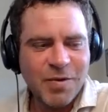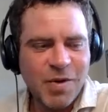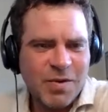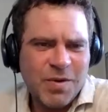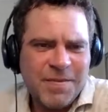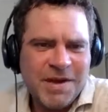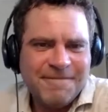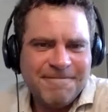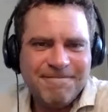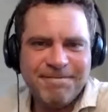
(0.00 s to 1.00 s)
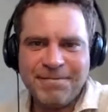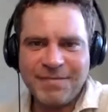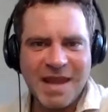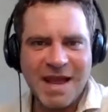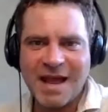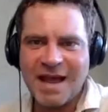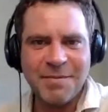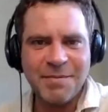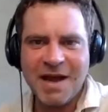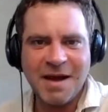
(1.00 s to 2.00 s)
well, I mean, I, I
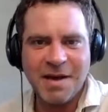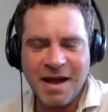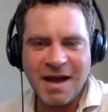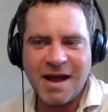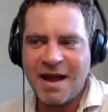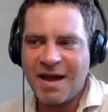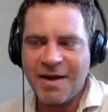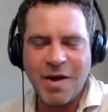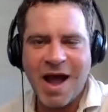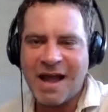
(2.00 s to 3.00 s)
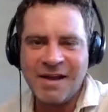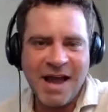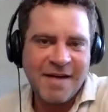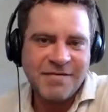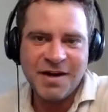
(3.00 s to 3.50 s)
mean, I, I, have